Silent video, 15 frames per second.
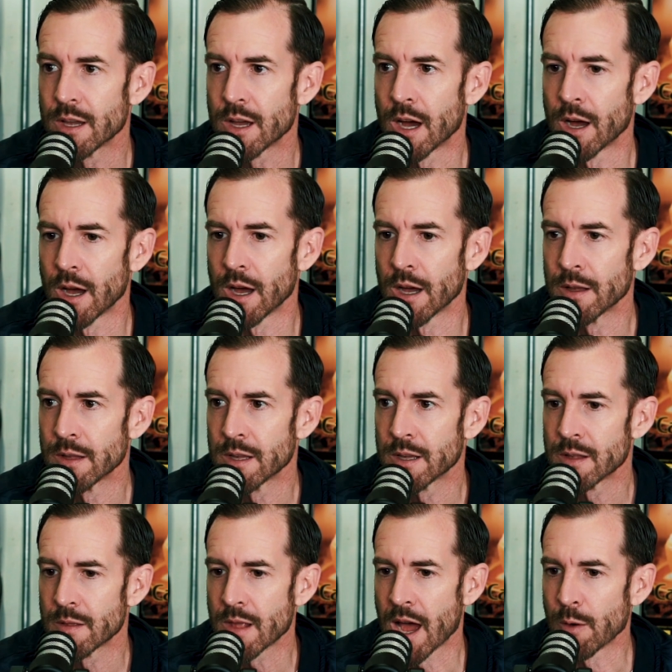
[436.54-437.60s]

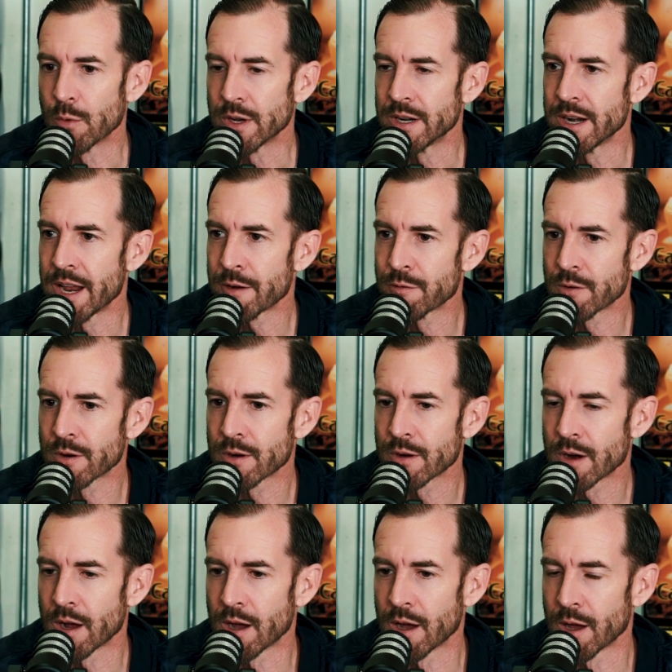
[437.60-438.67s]
I would
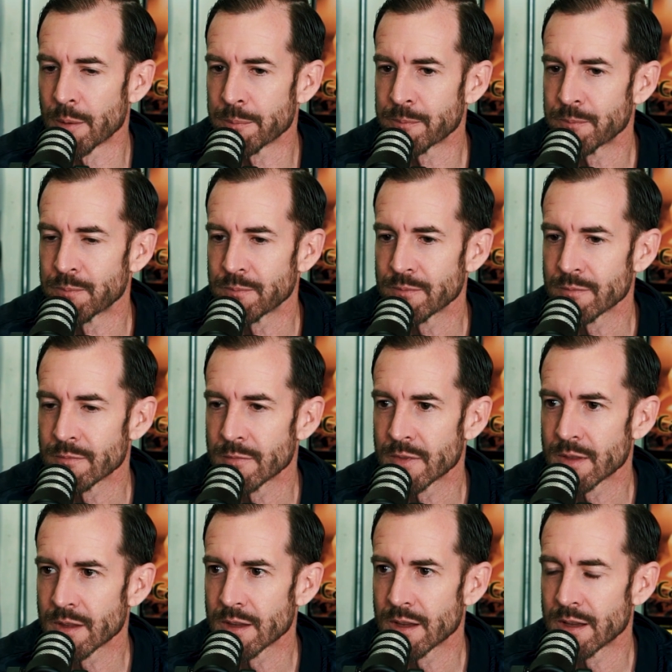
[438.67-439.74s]
never
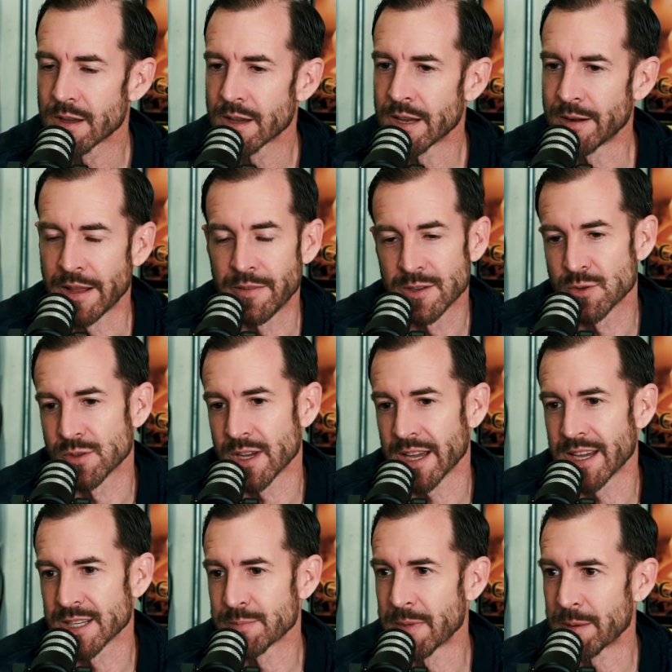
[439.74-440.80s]
and this was, I
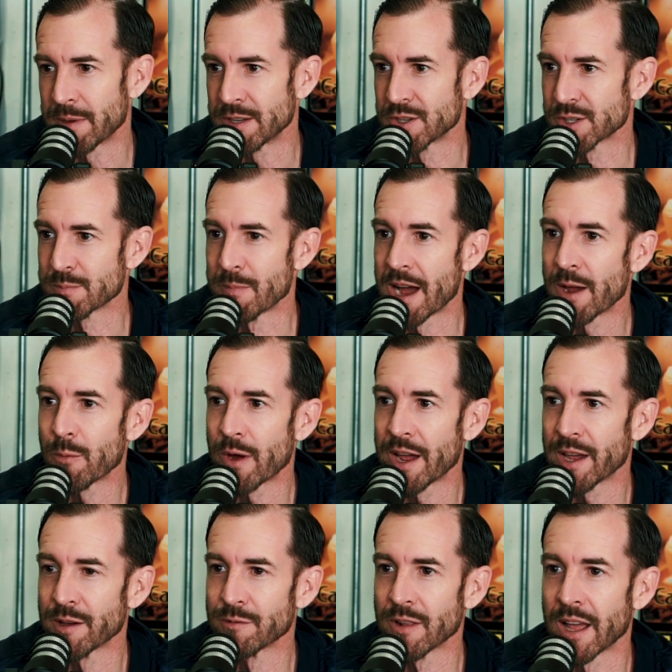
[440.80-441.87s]
guess, maybe just my
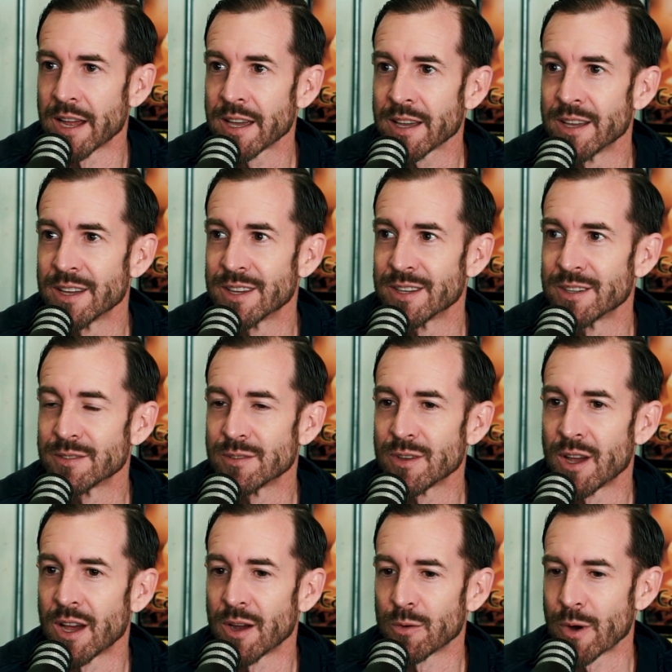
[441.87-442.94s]
way of like
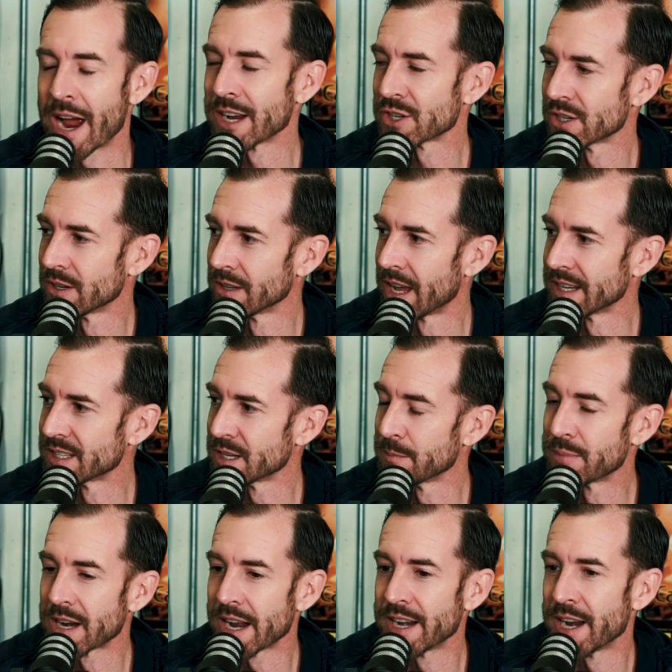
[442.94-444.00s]
rationalizing
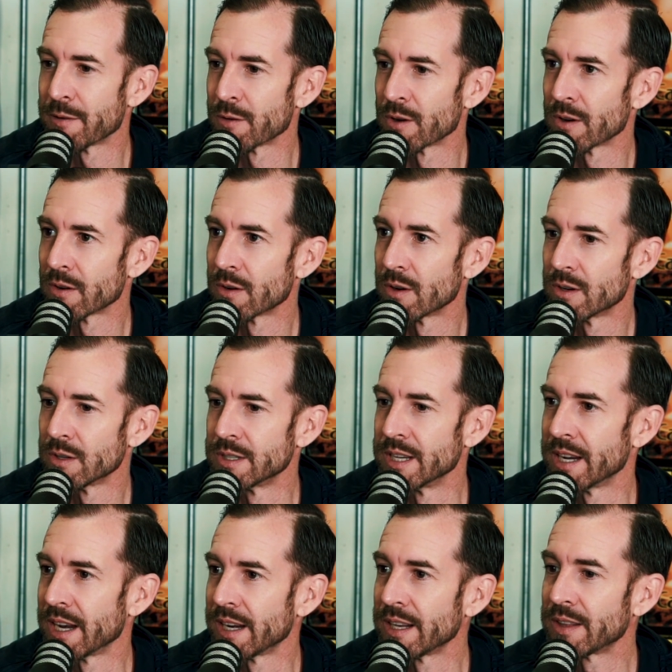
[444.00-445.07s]
it, but I never
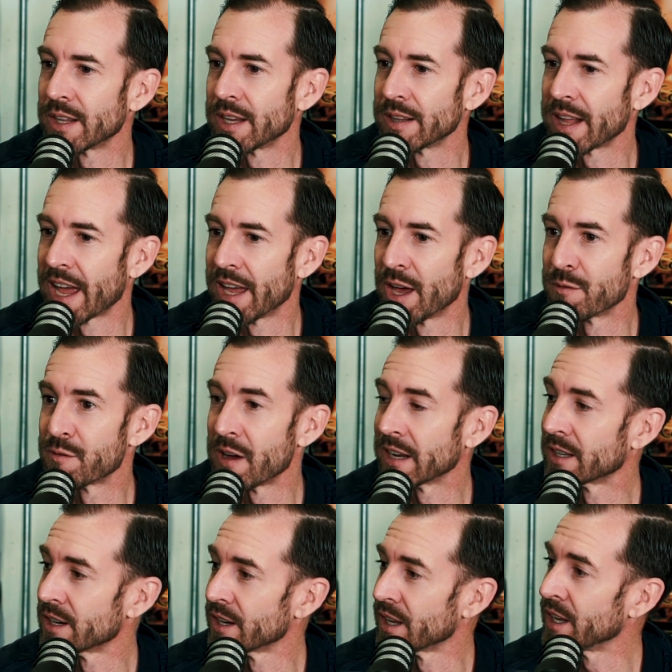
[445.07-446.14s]
did anything that
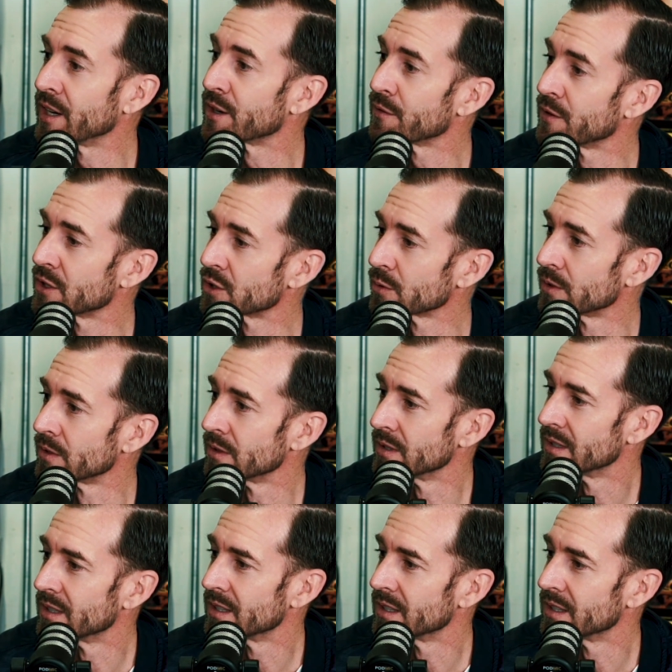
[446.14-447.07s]
affected an individual.